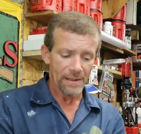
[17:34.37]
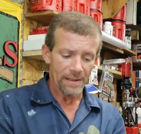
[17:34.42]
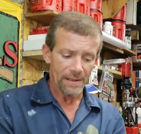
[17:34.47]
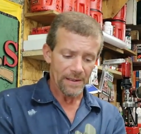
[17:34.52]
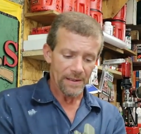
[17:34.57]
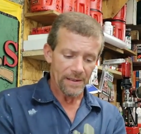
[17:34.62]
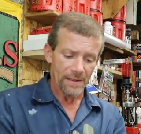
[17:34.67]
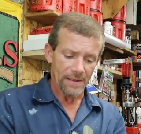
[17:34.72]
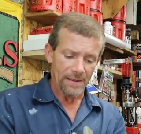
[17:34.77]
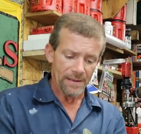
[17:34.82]

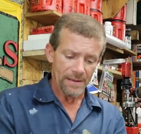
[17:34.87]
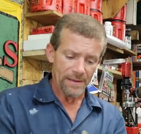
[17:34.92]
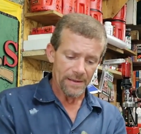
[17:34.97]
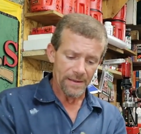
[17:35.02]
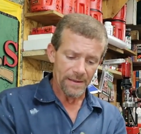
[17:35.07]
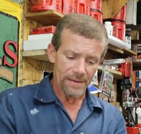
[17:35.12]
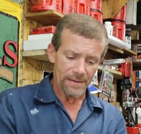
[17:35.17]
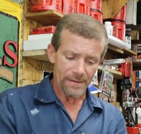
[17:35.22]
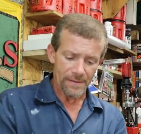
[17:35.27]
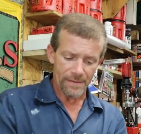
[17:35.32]

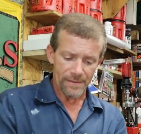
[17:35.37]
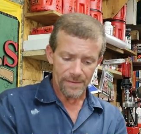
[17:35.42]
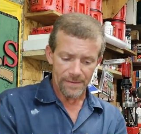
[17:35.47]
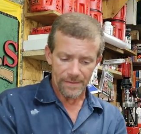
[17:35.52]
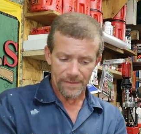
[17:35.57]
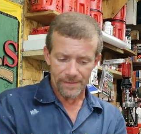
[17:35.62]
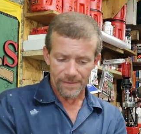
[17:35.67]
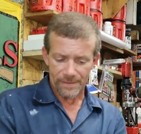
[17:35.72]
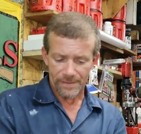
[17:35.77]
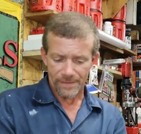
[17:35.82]

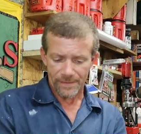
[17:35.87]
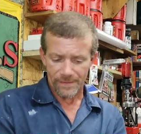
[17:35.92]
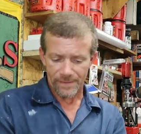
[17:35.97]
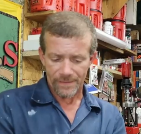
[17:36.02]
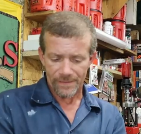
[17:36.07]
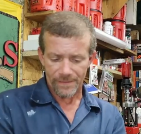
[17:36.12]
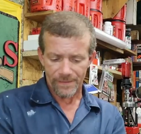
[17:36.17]
Nobody speaks.